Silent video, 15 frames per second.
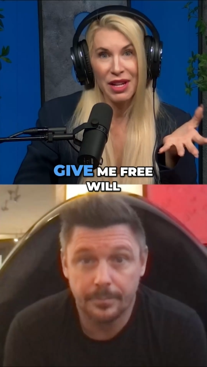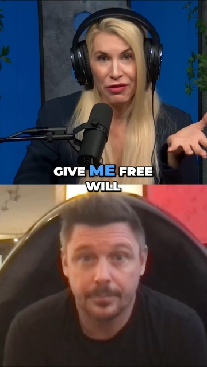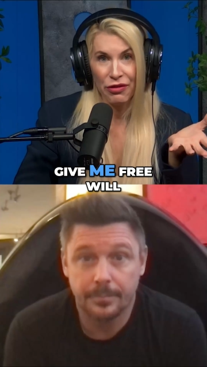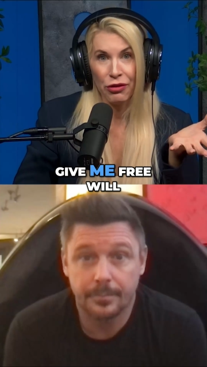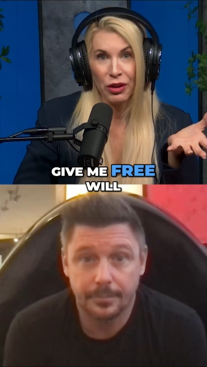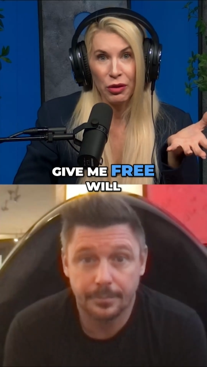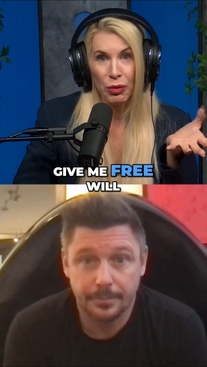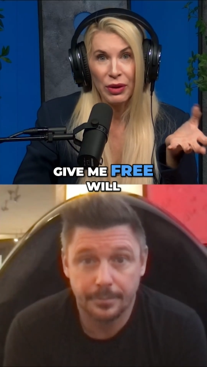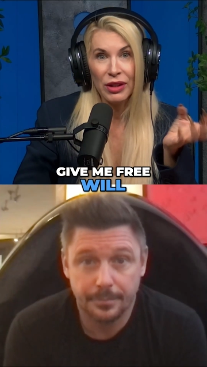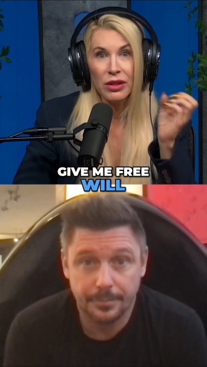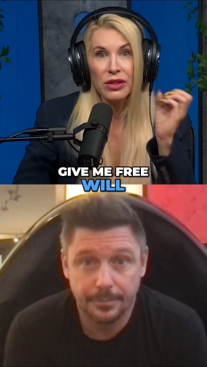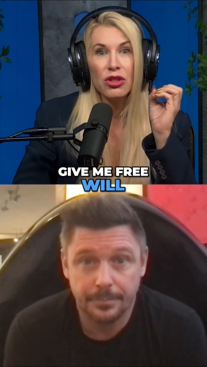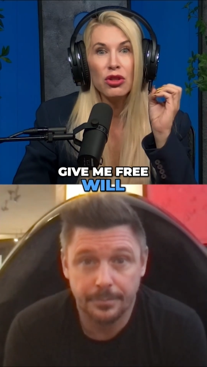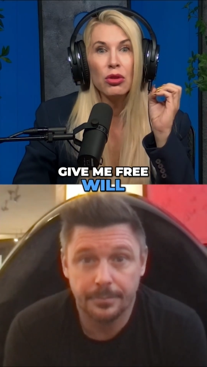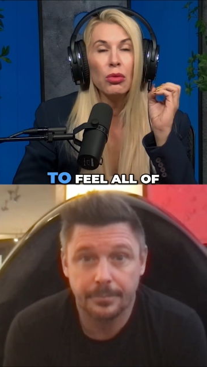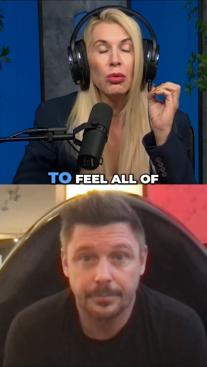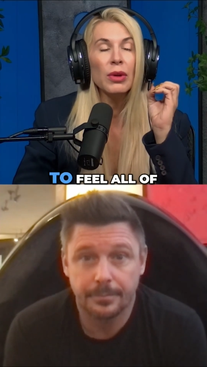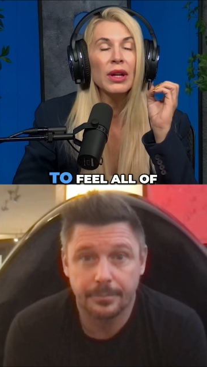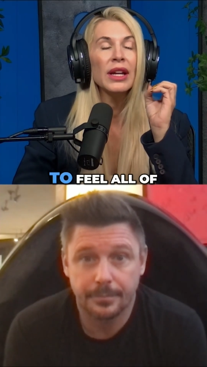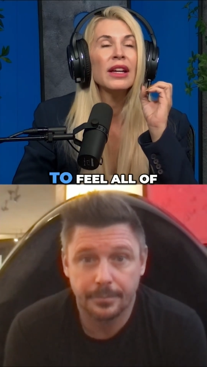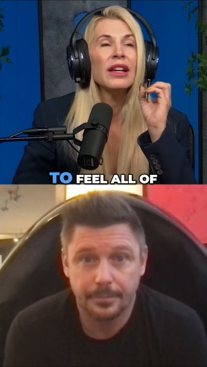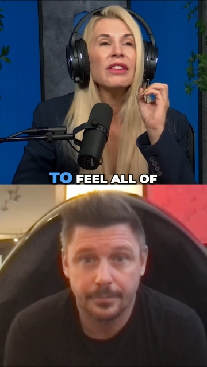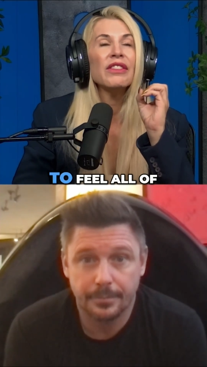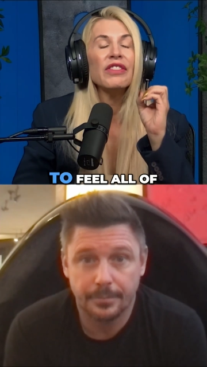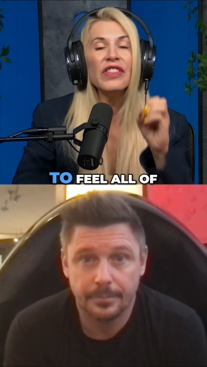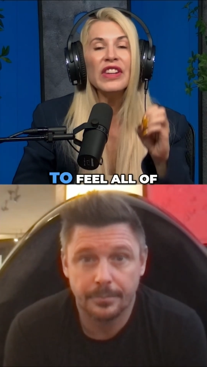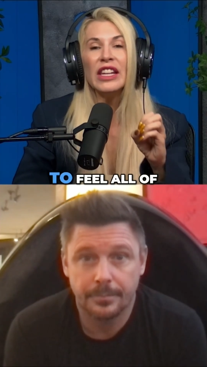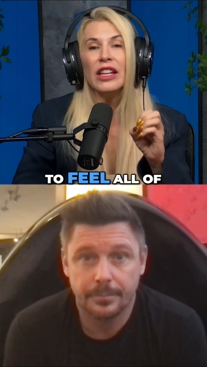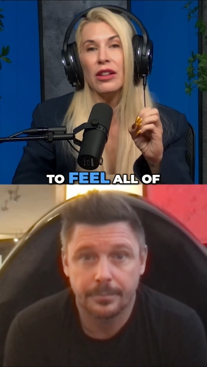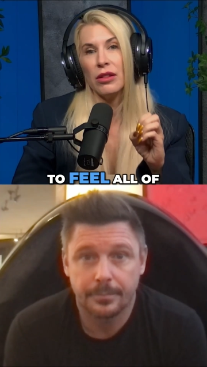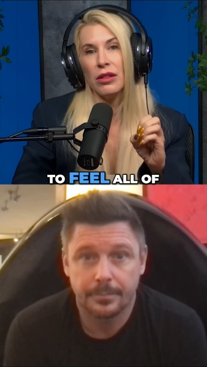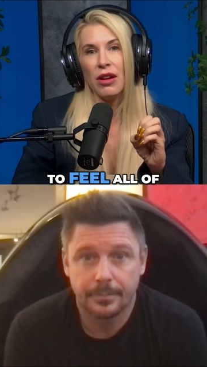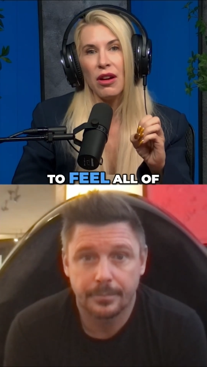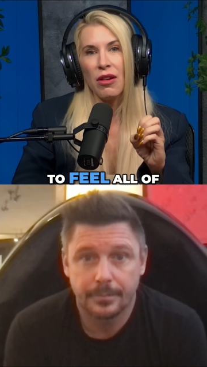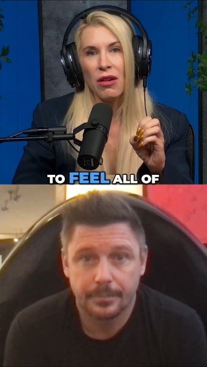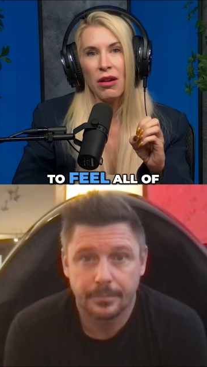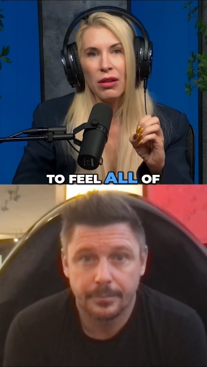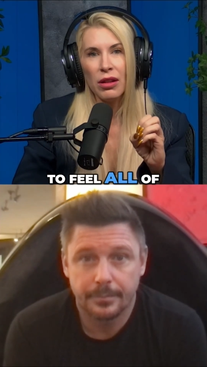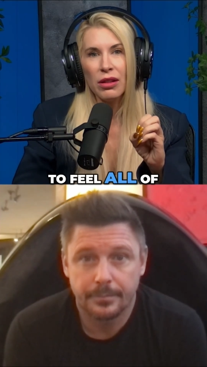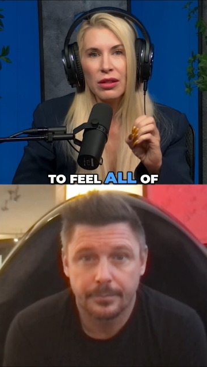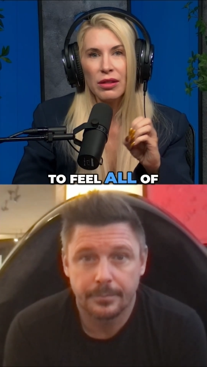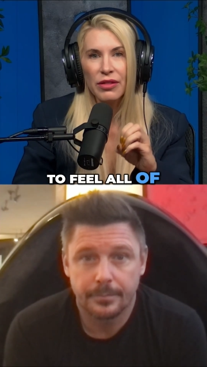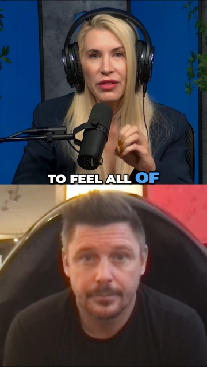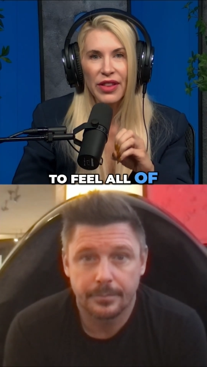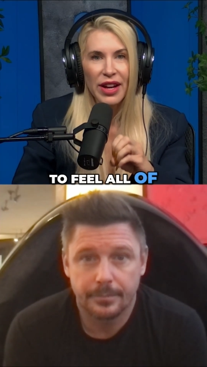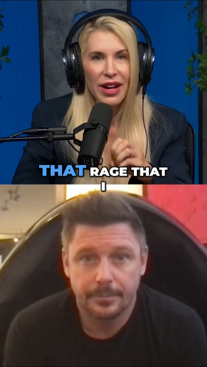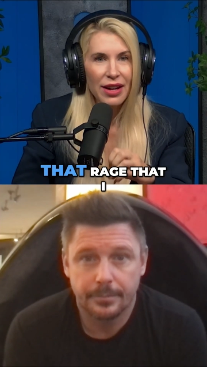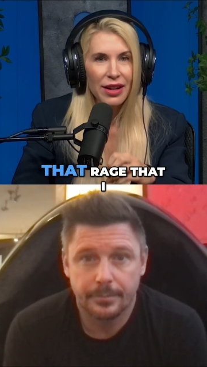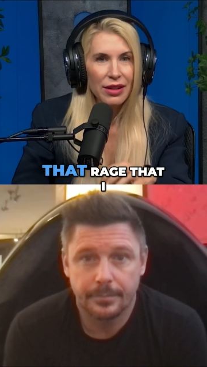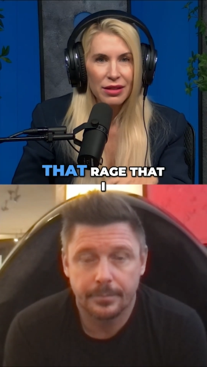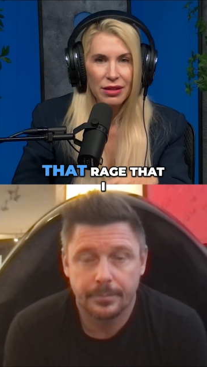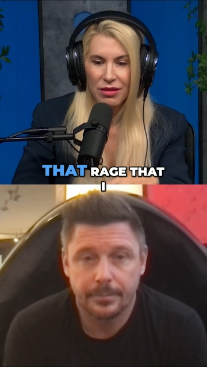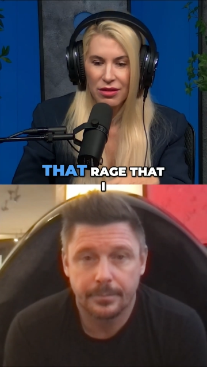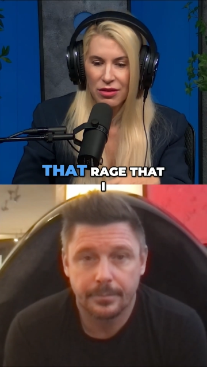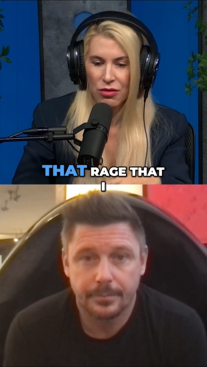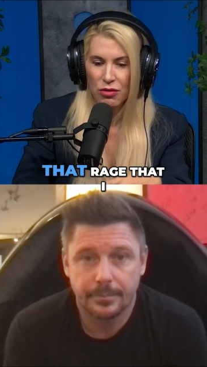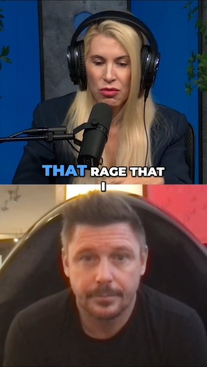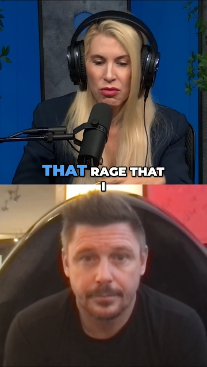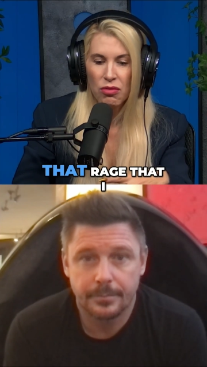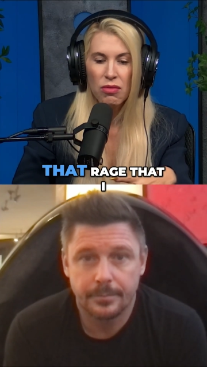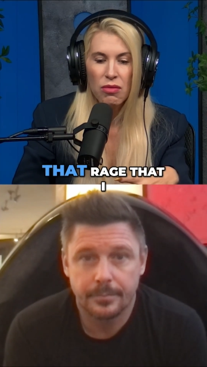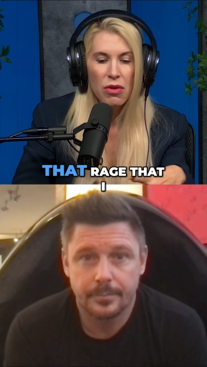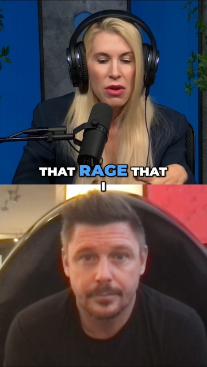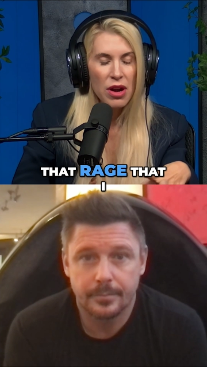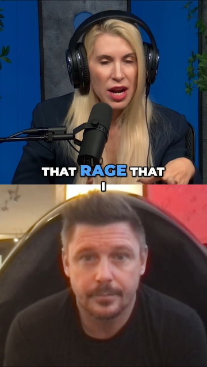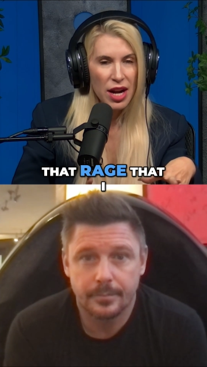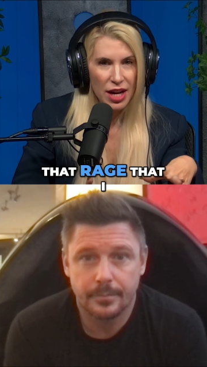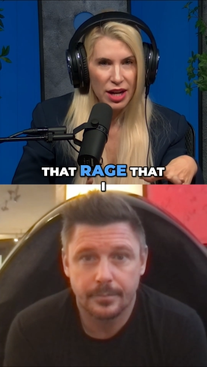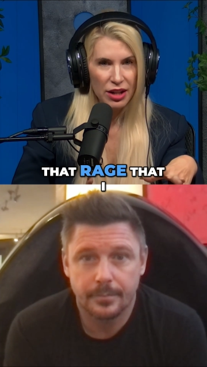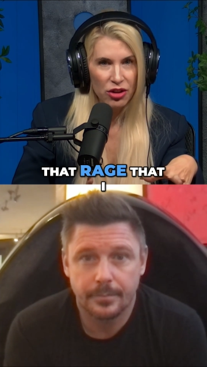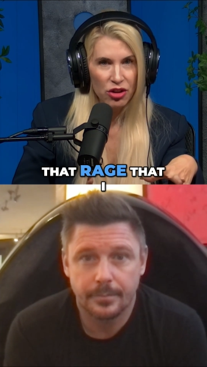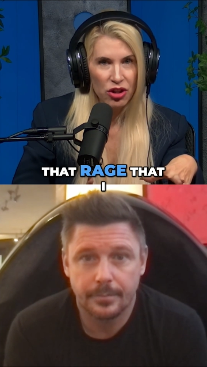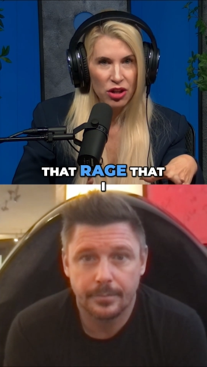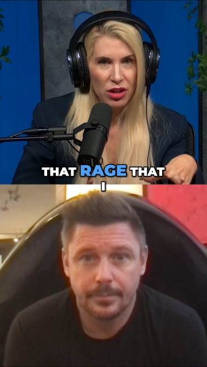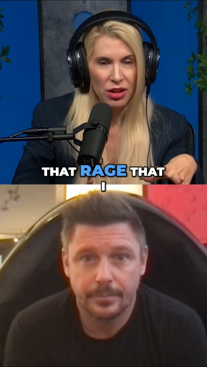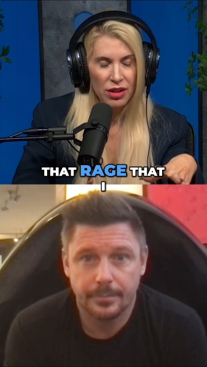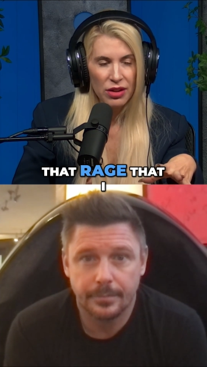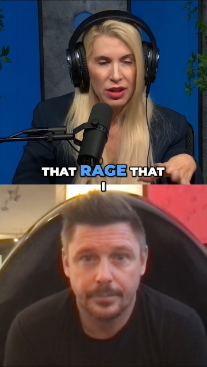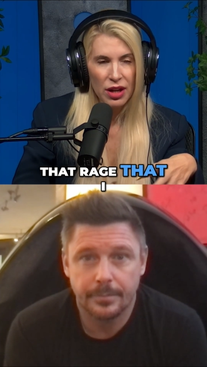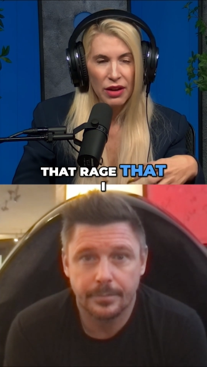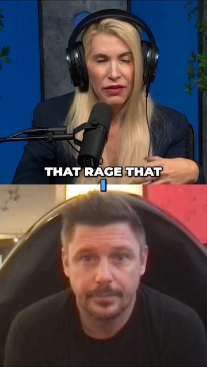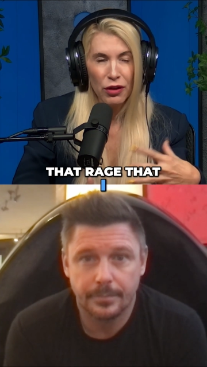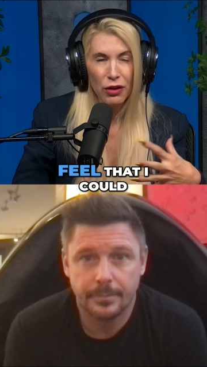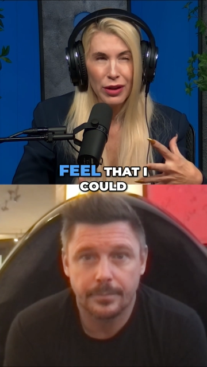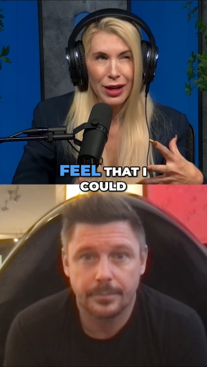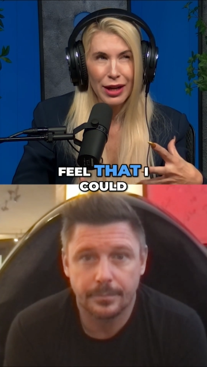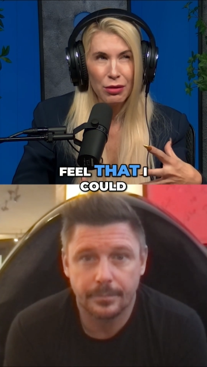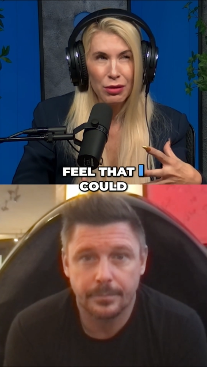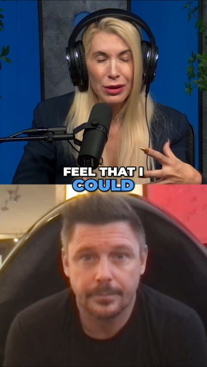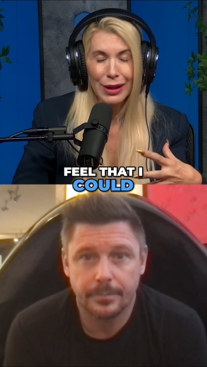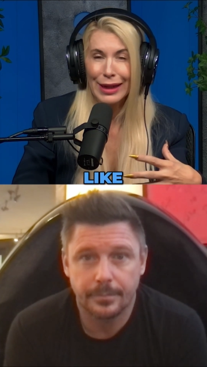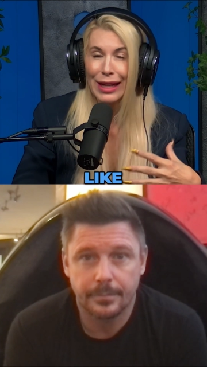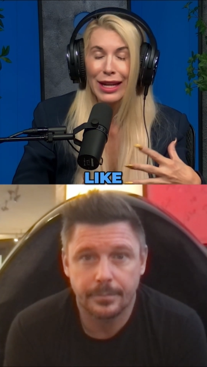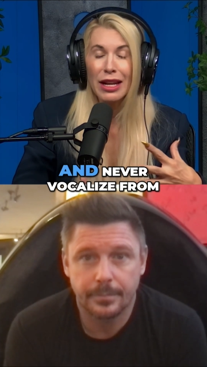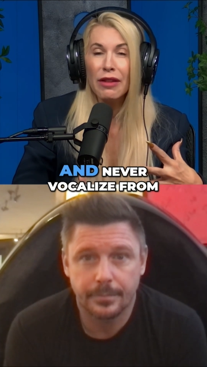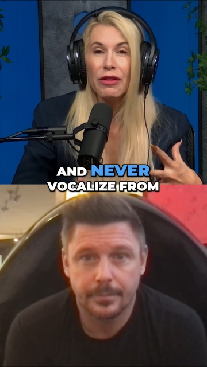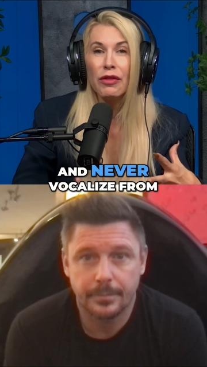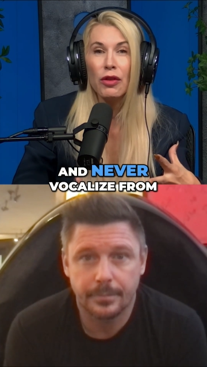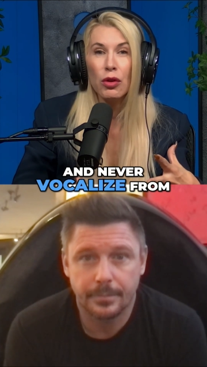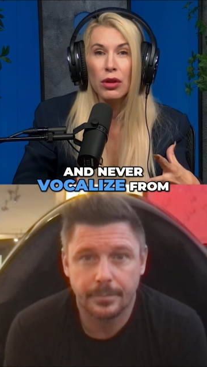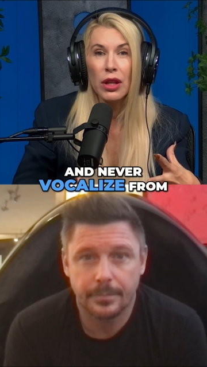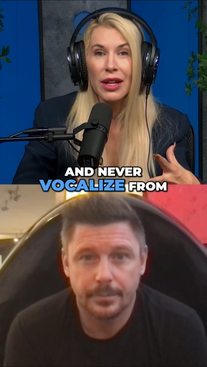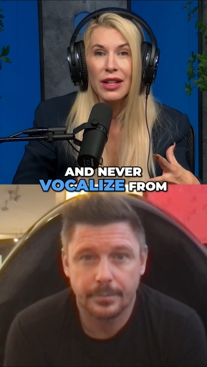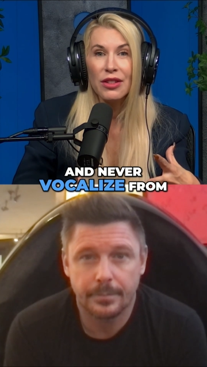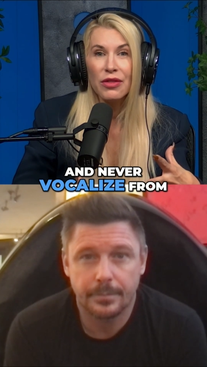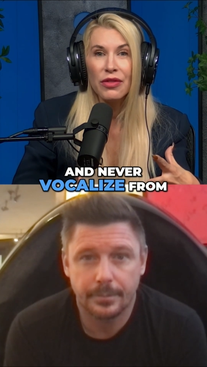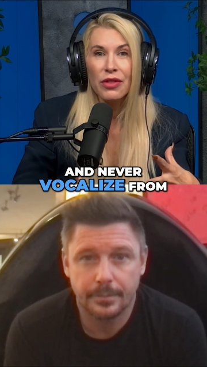Speaker 1: me free will to feel all of that rage that I feel that I could like and never vocalize